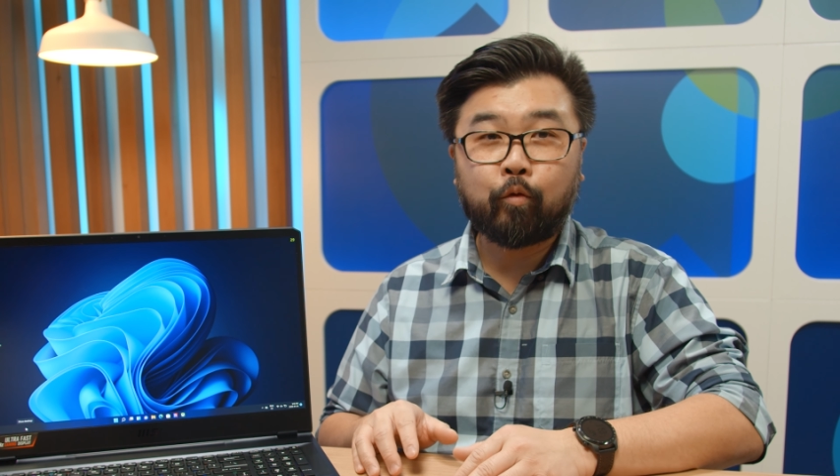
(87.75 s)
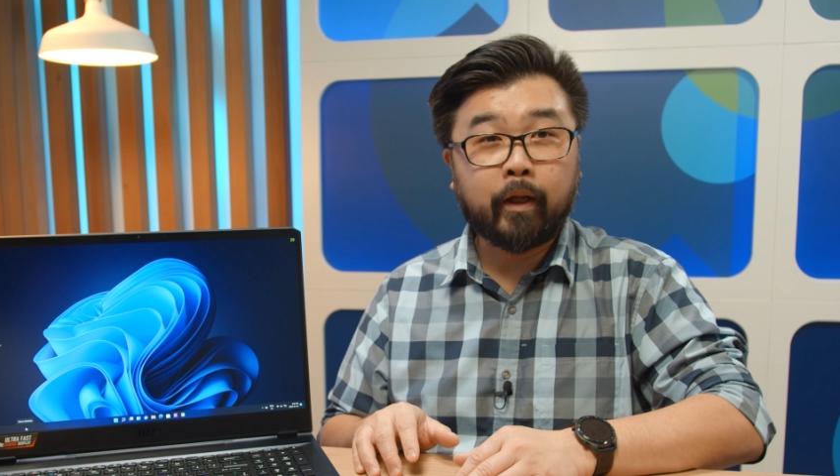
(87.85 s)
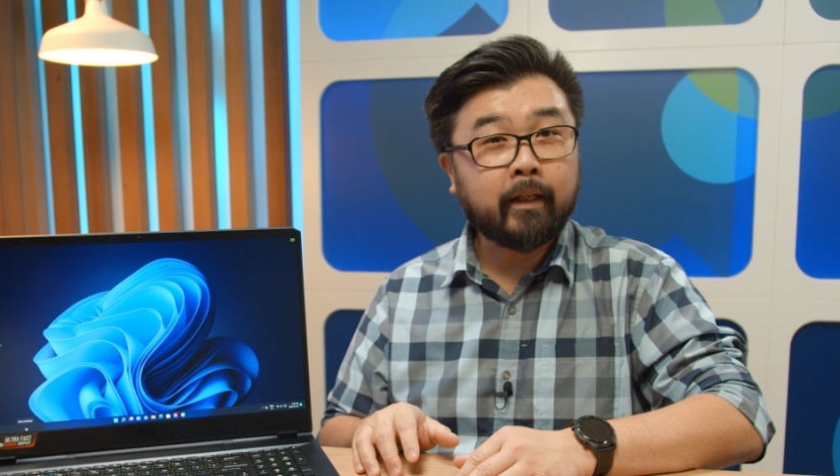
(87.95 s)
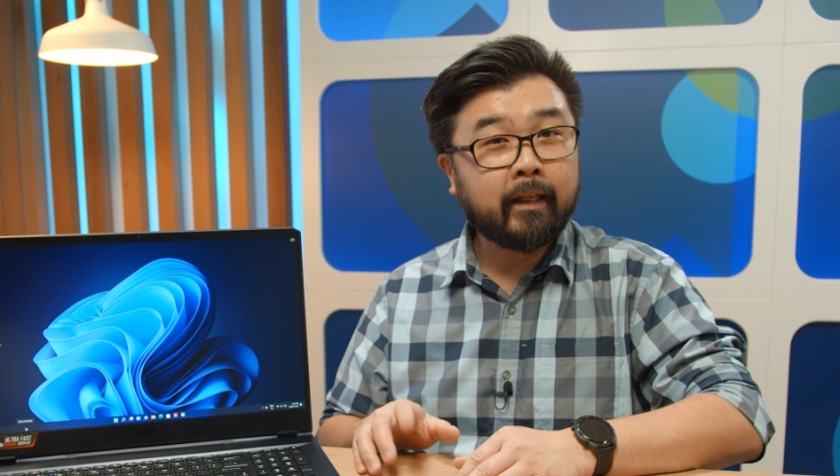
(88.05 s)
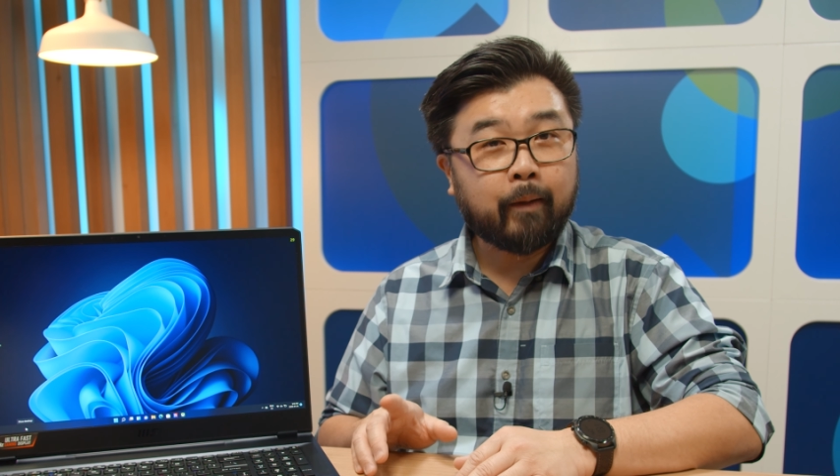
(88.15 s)

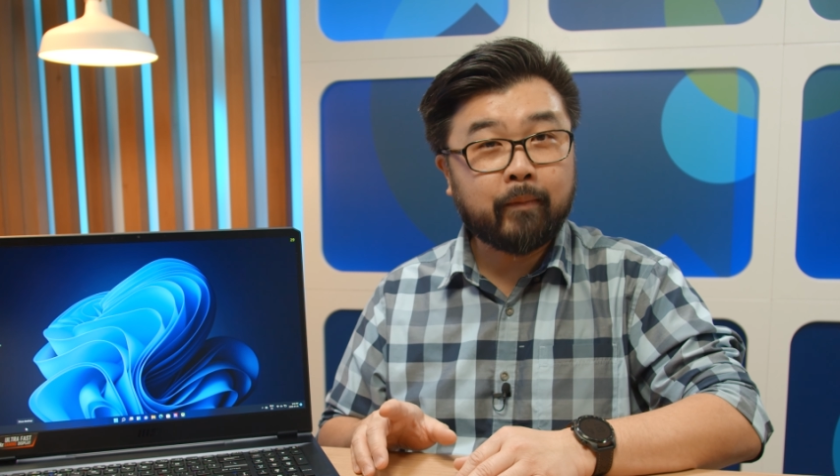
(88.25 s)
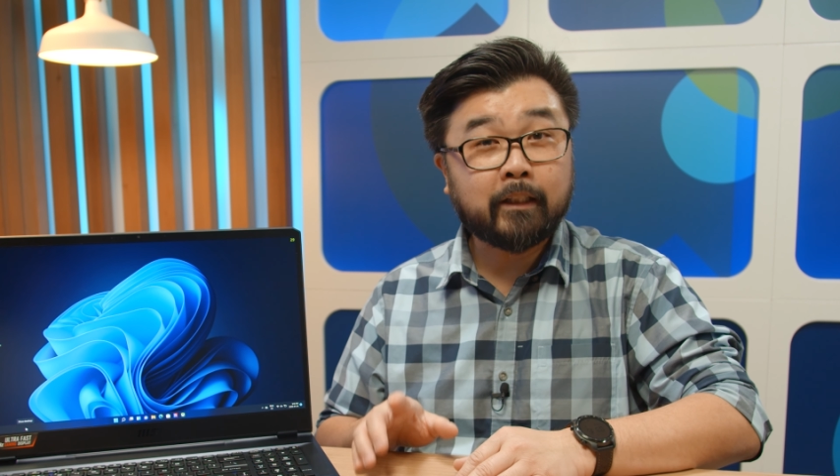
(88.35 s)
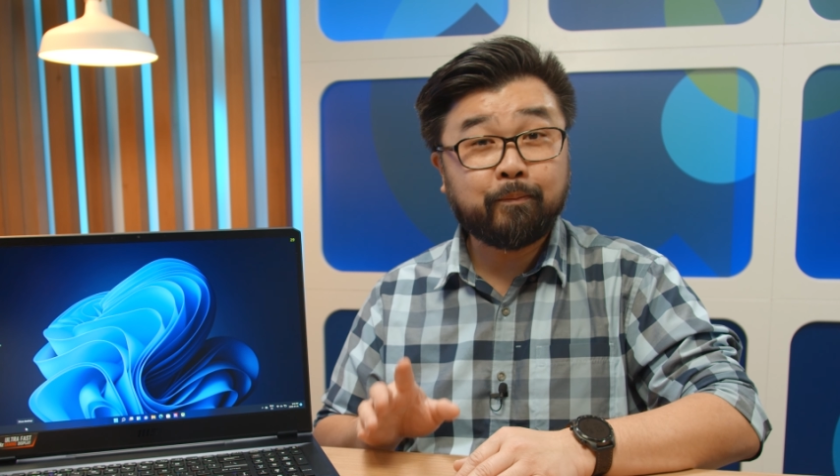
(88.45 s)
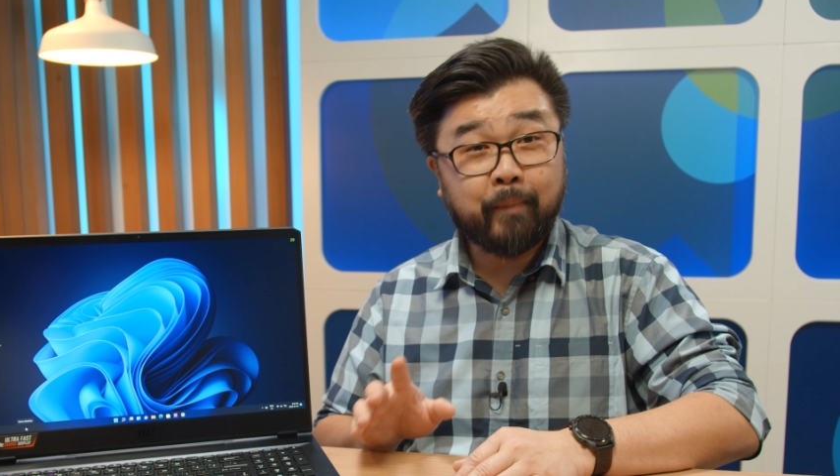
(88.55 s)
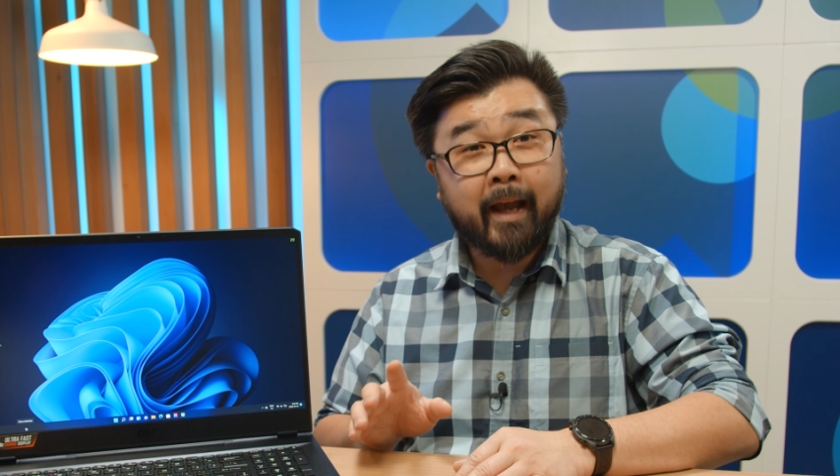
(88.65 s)
running the
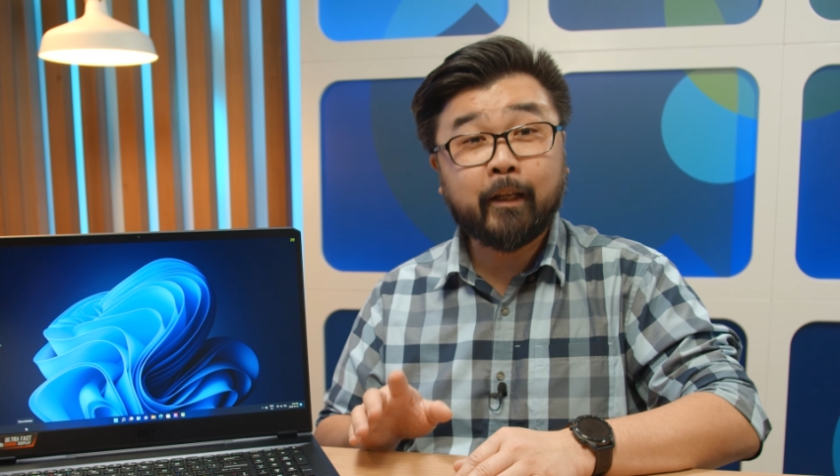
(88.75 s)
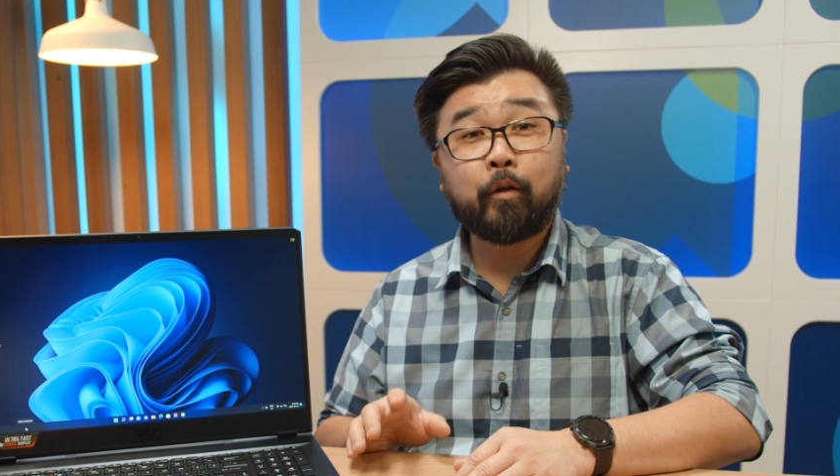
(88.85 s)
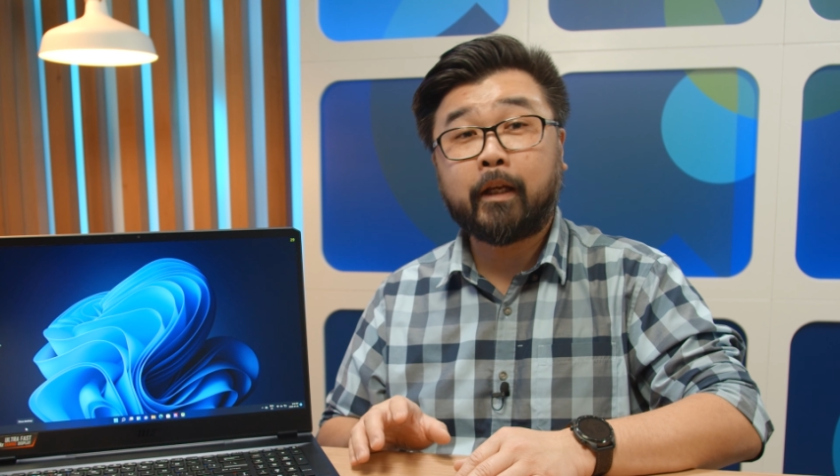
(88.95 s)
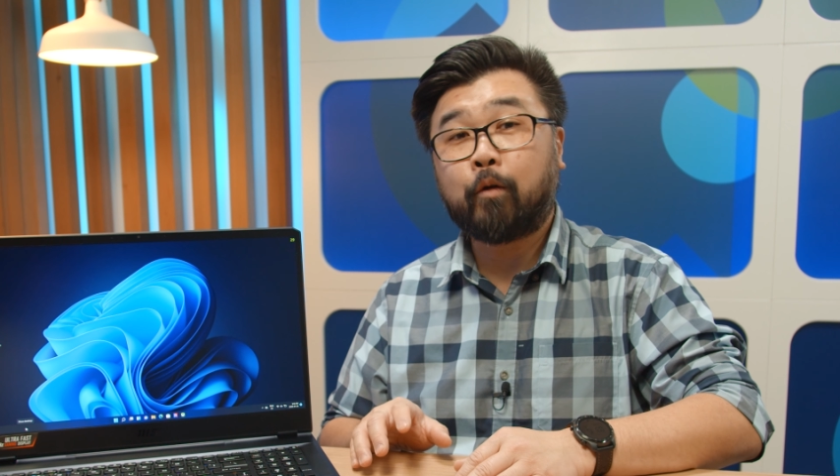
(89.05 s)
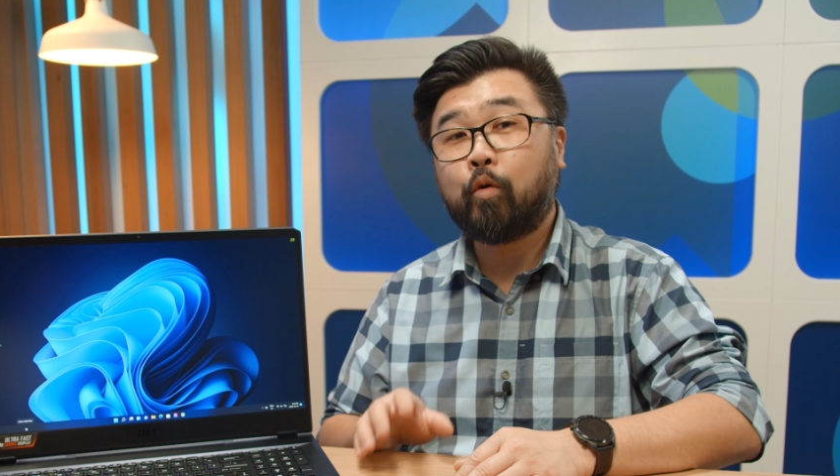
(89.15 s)
updates manually